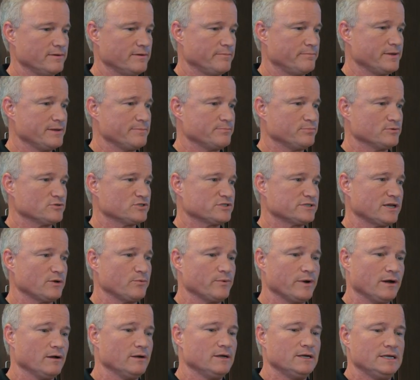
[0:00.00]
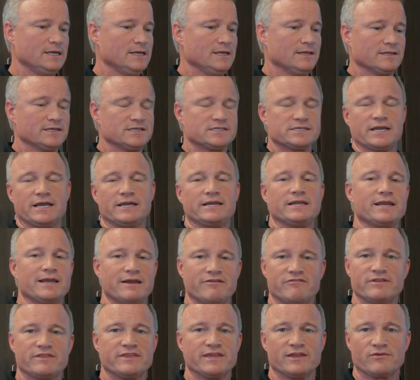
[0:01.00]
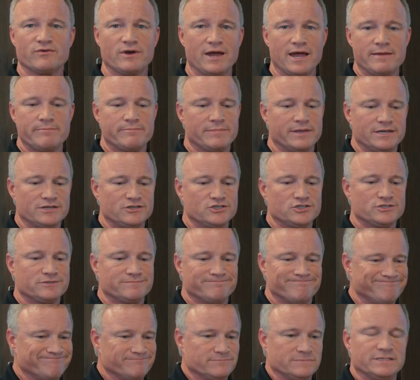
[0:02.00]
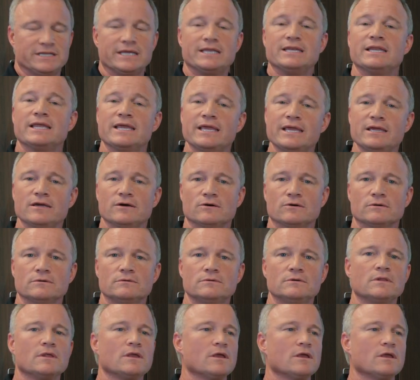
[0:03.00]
People say, well, listen, I did everything right, but it just didn't heal.